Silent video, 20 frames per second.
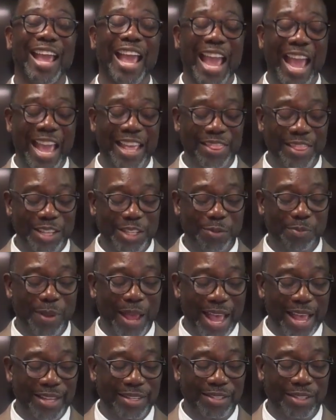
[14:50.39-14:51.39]
And this
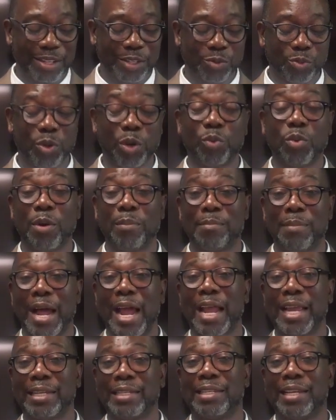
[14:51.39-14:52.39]
passage will
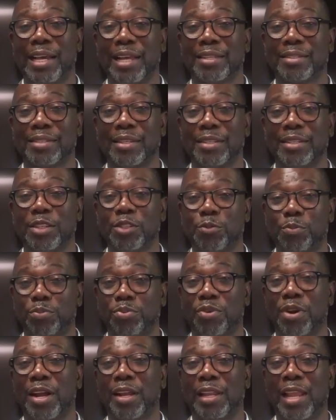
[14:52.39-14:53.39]
remind us in this
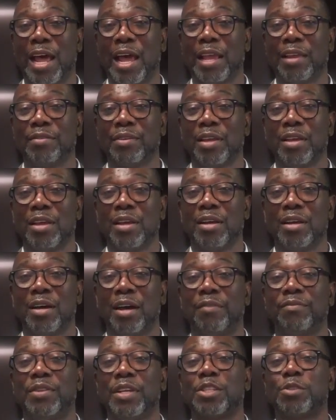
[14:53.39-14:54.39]
prayer life
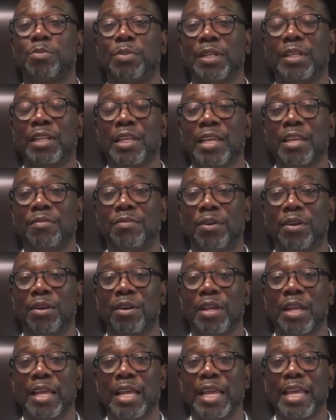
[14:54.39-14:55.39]
of this
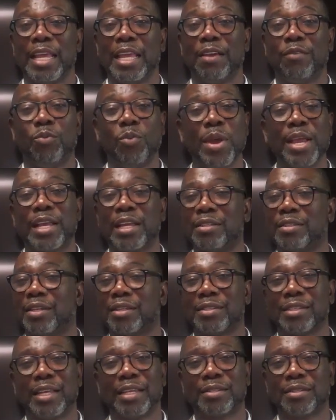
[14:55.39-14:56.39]
believer if we can
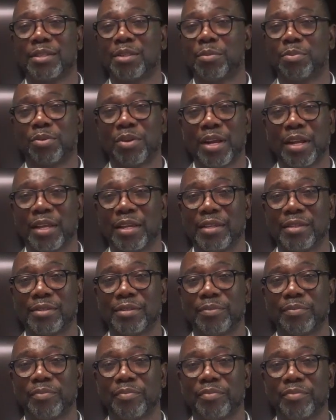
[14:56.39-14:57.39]
just get to the praise.
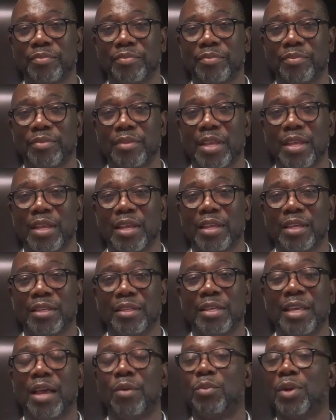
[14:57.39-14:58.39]

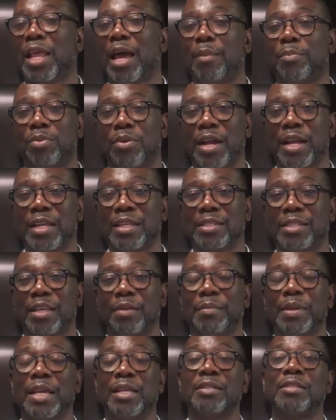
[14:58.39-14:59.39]
Yet will I praise
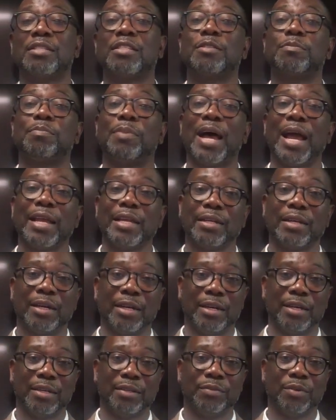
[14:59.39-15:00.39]
him in spite
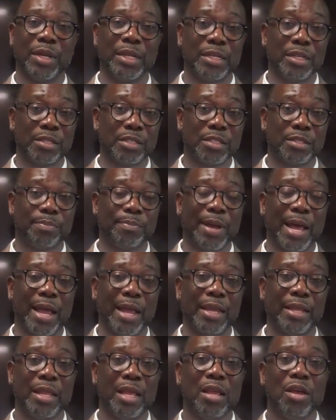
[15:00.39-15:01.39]
of and
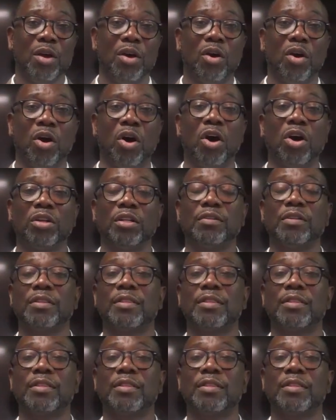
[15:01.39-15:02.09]
despite all of the